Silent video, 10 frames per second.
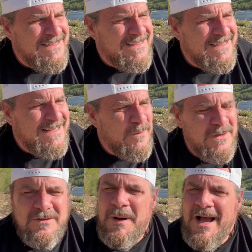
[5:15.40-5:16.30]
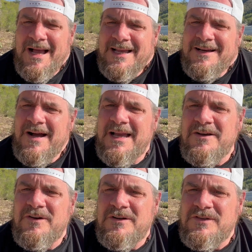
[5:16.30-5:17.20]
I went to buy a
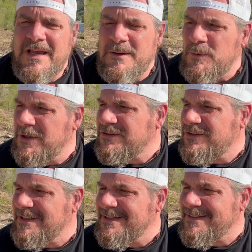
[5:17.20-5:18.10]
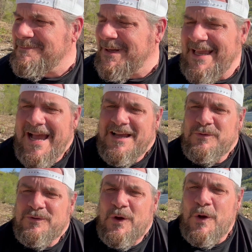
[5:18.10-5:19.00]
hiker a sandwich, and my cash
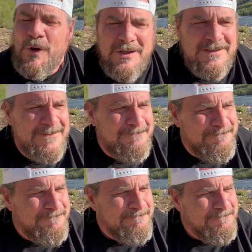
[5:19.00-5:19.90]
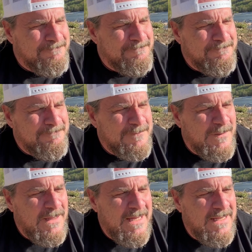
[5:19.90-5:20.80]
was gone,
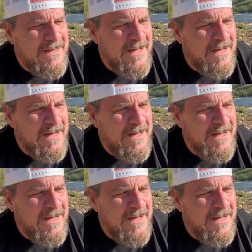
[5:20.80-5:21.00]
and